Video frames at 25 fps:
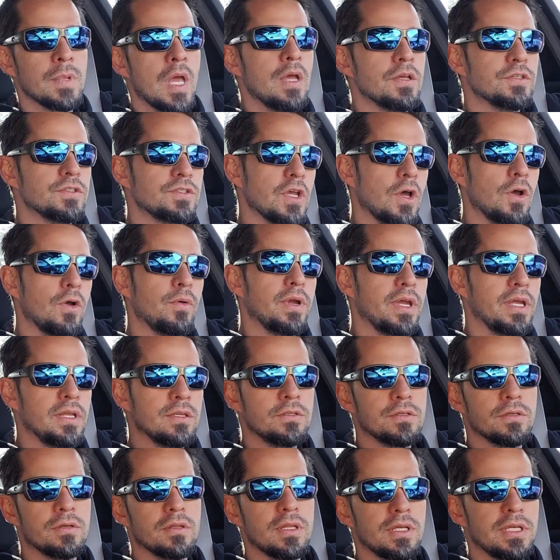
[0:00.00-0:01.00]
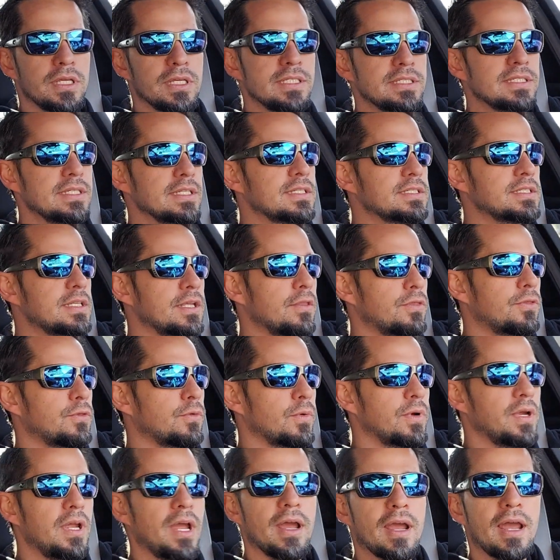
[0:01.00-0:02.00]
So enter the
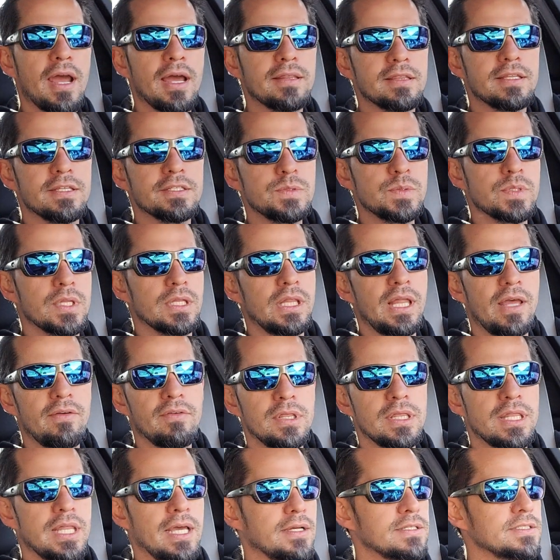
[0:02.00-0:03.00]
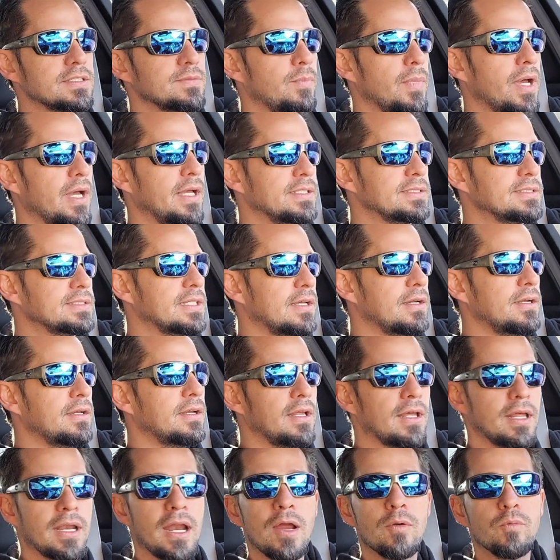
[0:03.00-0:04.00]
E63. I got this with 11,000 miles on it,
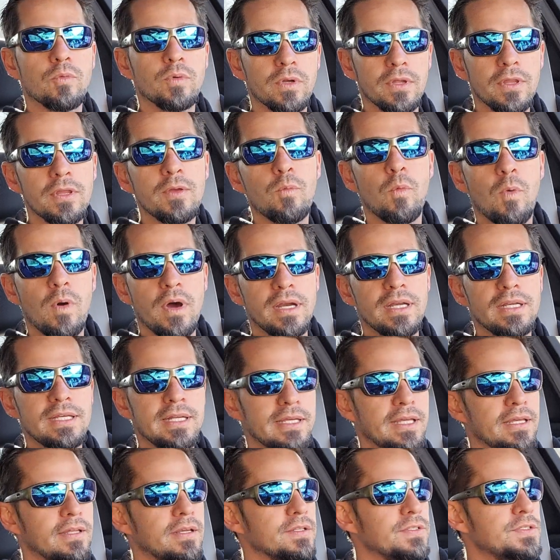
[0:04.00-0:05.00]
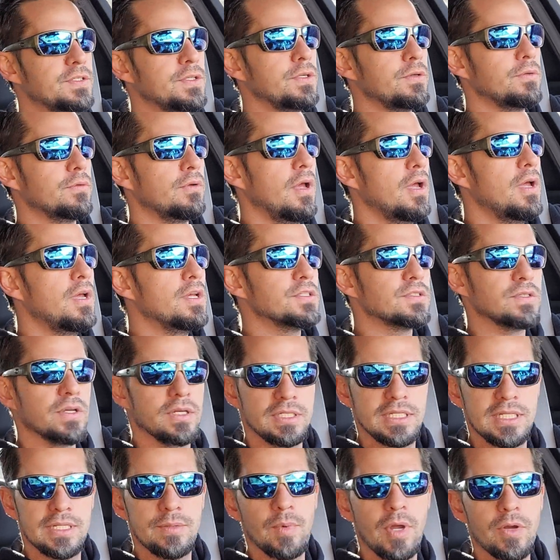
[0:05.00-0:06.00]
and I really wanted to get a tune. So I
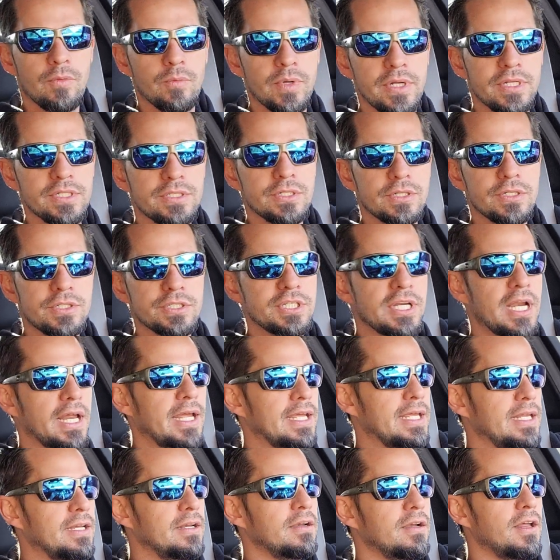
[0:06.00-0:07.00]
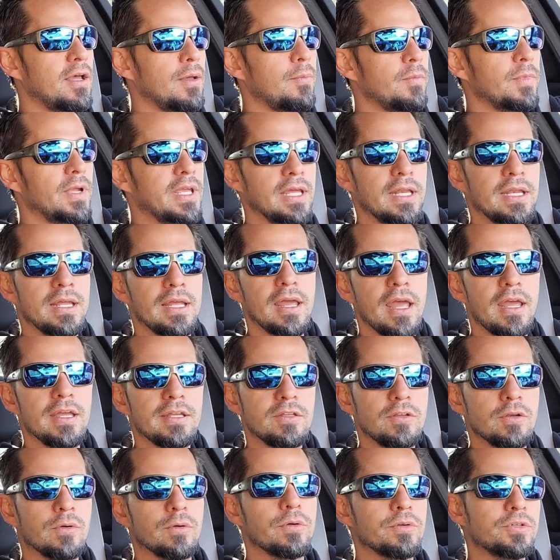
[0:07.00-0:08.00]
did my research, and I ended up getting a
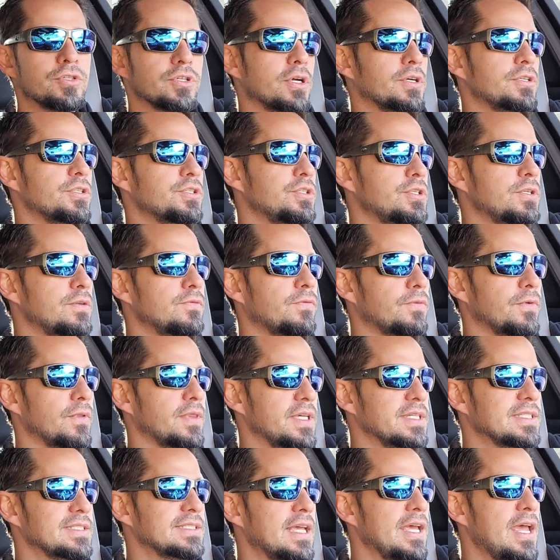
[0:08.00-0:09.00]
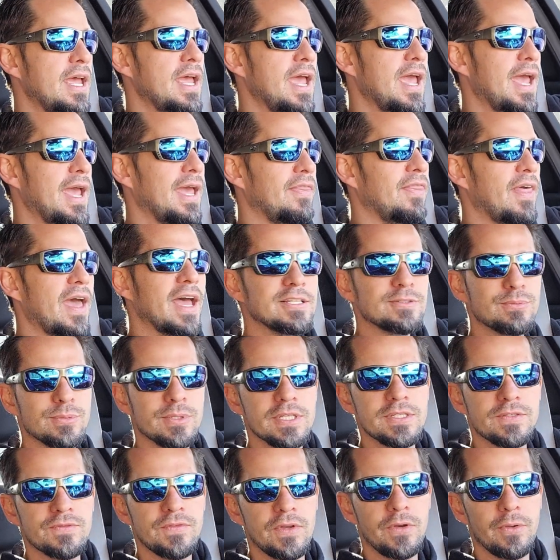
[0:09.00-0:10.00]
Eurocharge tune for this. And that's where
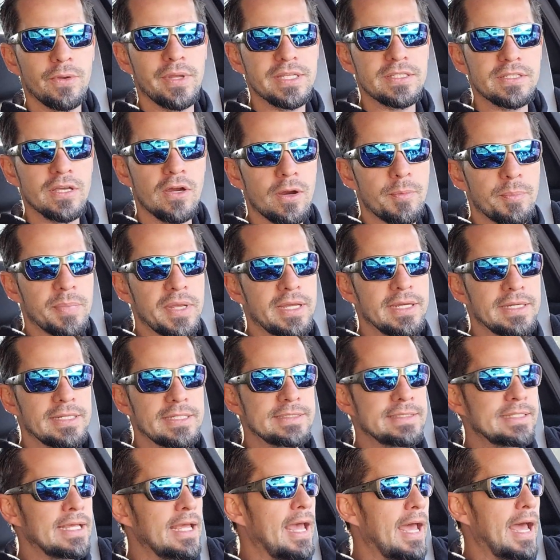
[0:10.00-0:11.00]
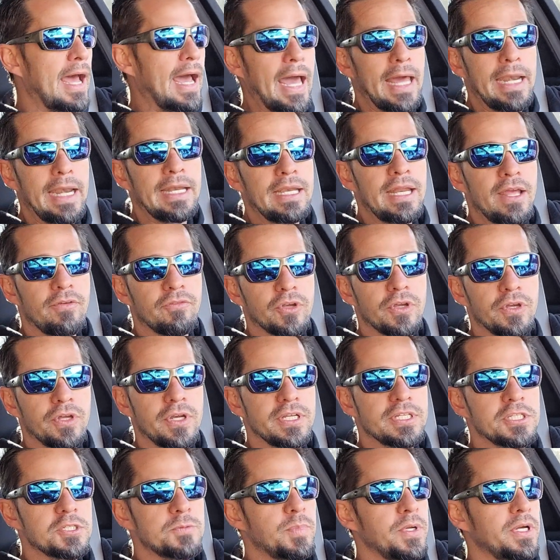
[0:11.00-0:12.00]
this video gets hard, because I didn't have a good
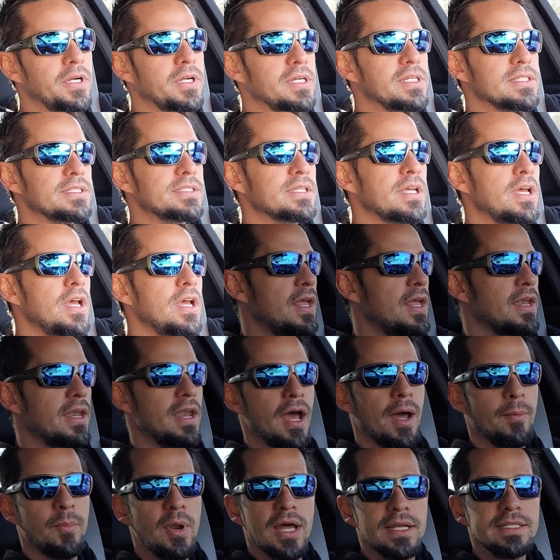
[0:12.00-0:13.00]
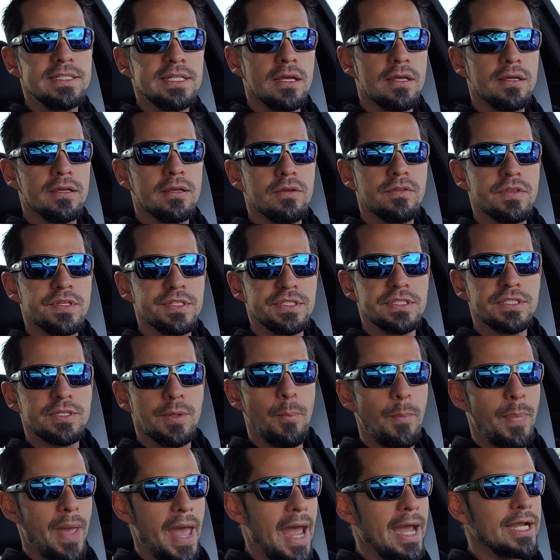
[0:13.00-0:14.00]
experience. Now, I'm not telling you this to
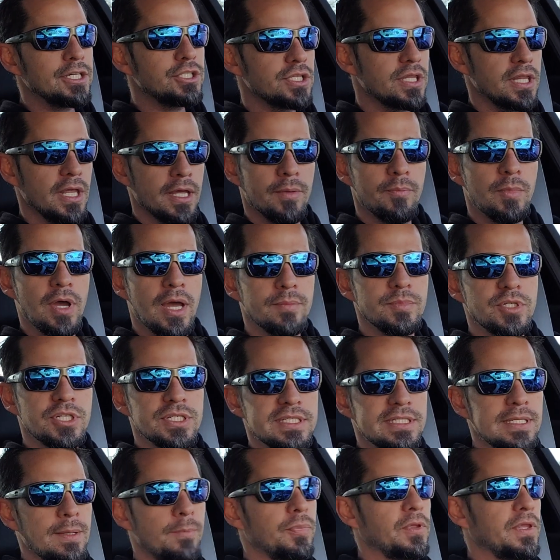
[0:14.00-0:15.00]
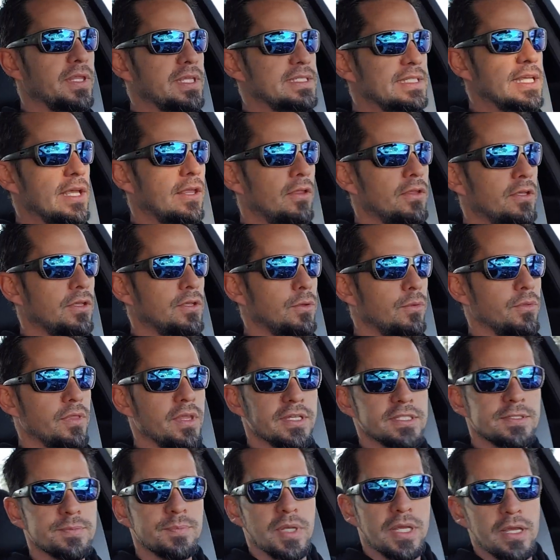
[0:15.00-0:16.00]
bash them. I'm just simply telling you
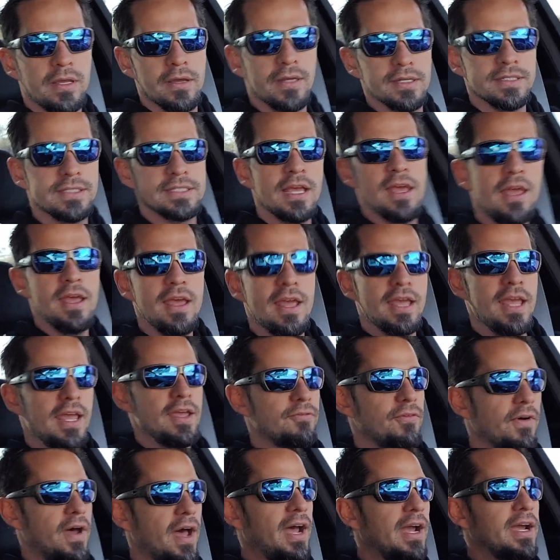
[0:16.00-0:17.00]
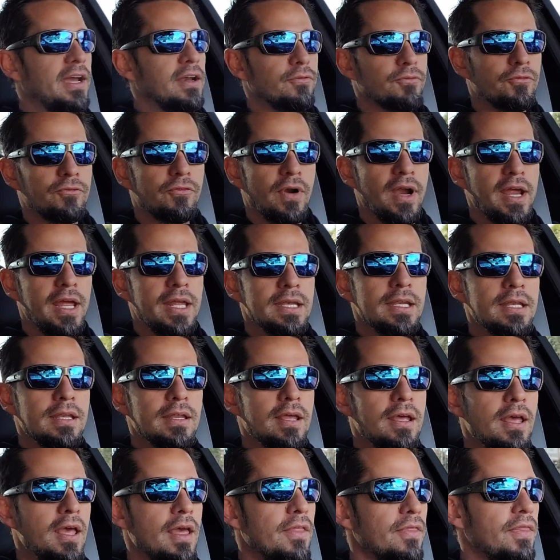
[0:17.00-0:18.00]
this because if I had a friend
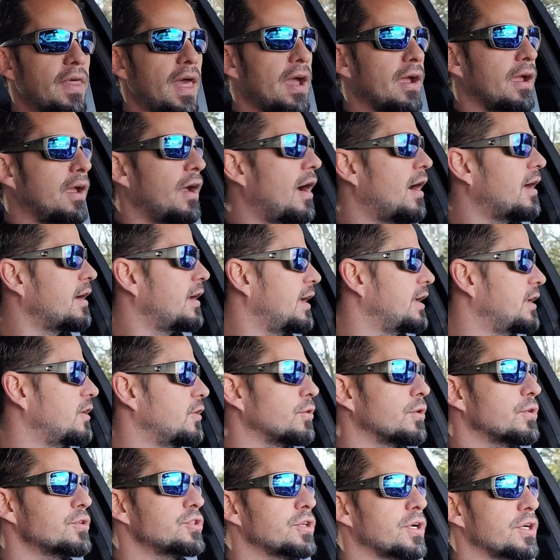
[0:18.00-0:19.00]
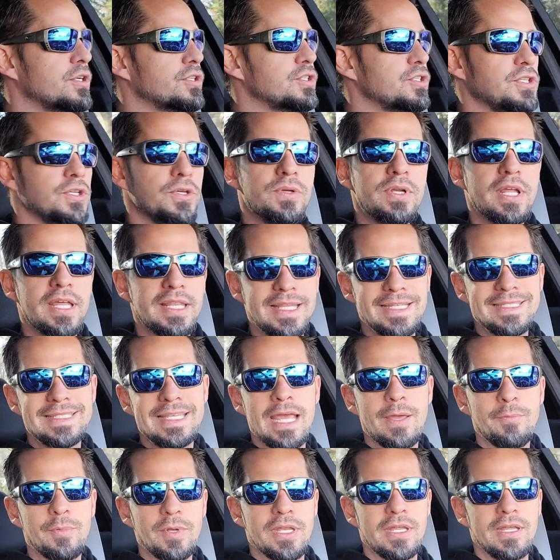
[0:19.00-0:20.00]
that got a Eurocharge tune and this
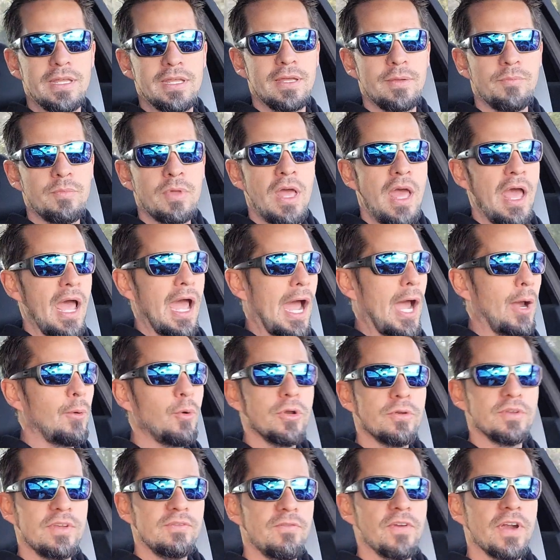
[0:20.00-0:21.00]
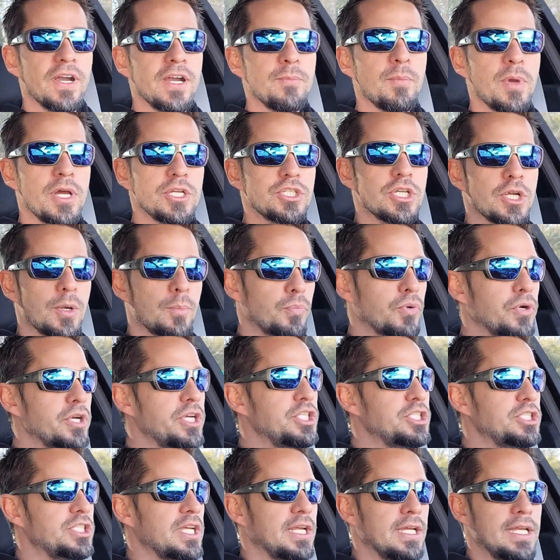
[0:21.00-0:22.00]
happened to him, I would very much
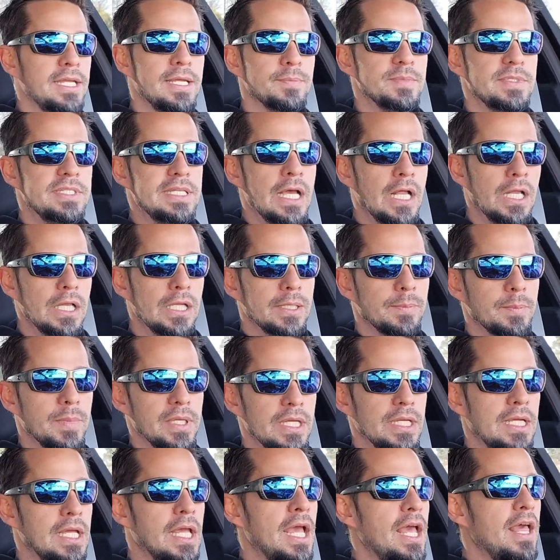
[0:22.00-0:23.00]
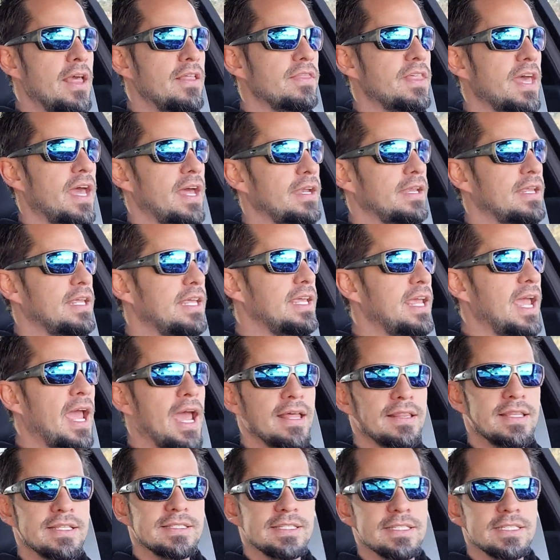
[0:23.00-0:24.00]
appreciate him telling me that he
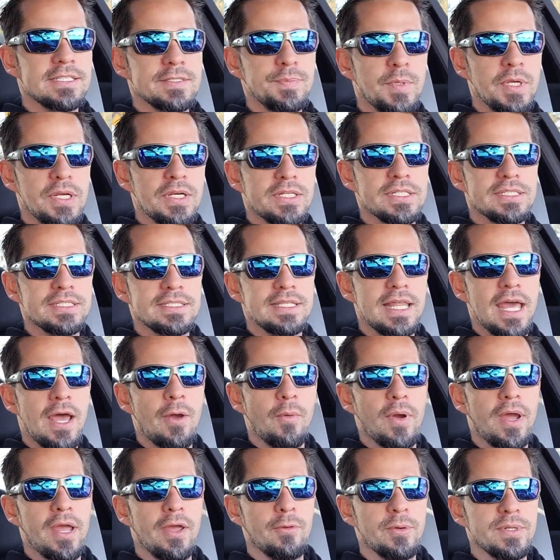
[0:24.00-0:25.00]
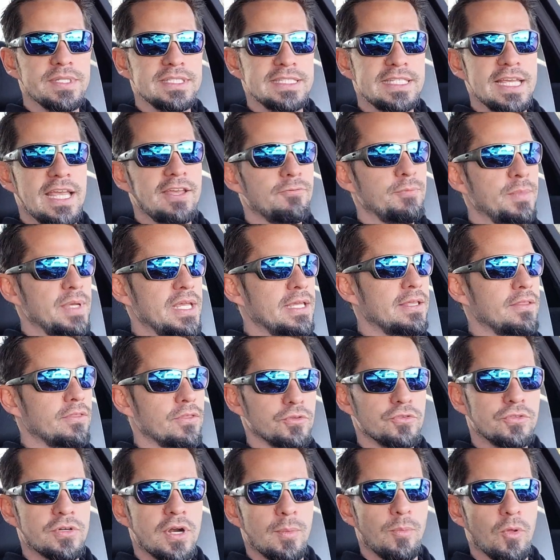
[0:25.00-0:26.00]
had this experience. That way it would save me
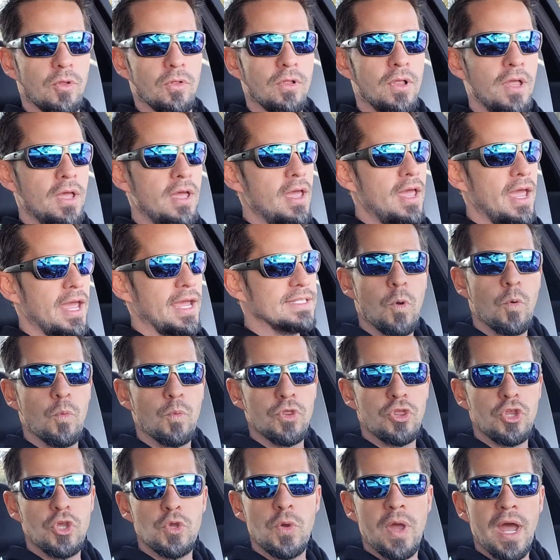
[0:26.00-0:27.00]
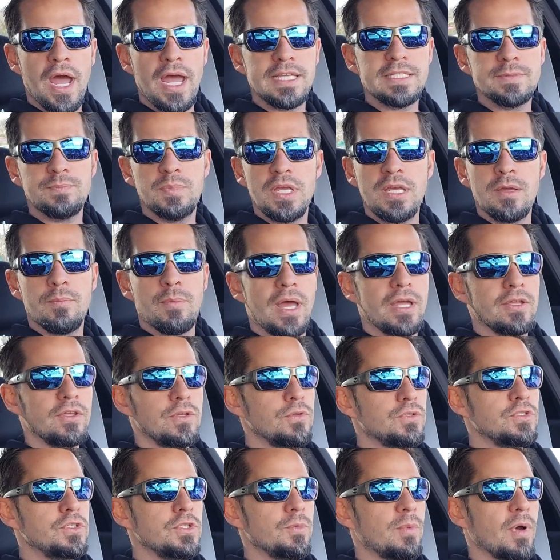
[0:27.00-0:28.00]
the trouble. And with you guys being my
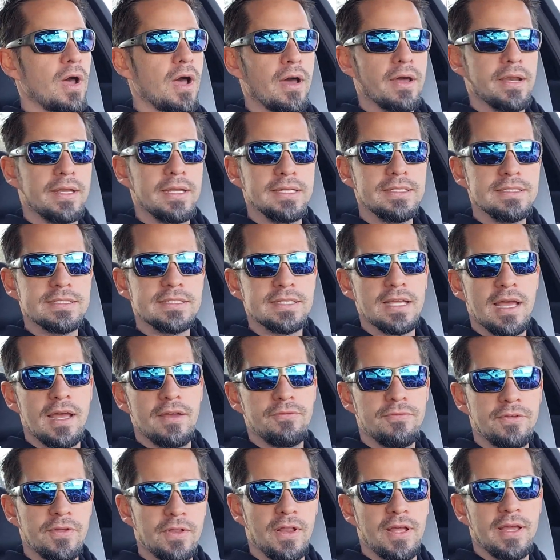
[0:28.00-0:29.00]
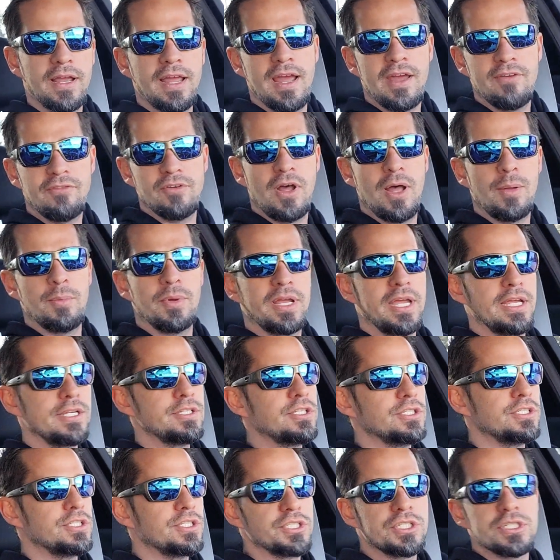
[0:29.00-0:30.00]
YouTube audience, I feel like I have an
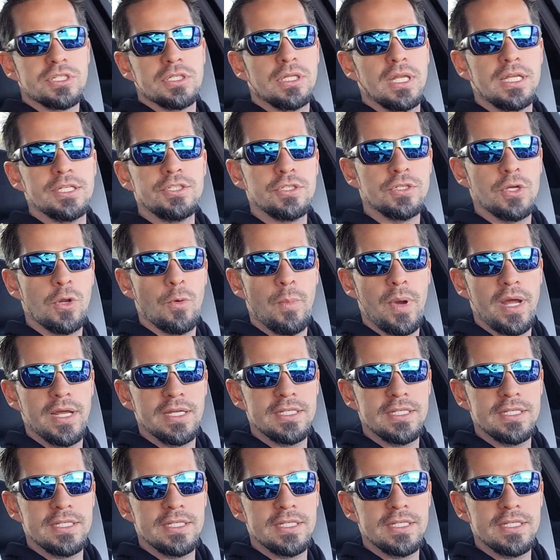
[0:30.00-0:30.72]
obligation just to let you know my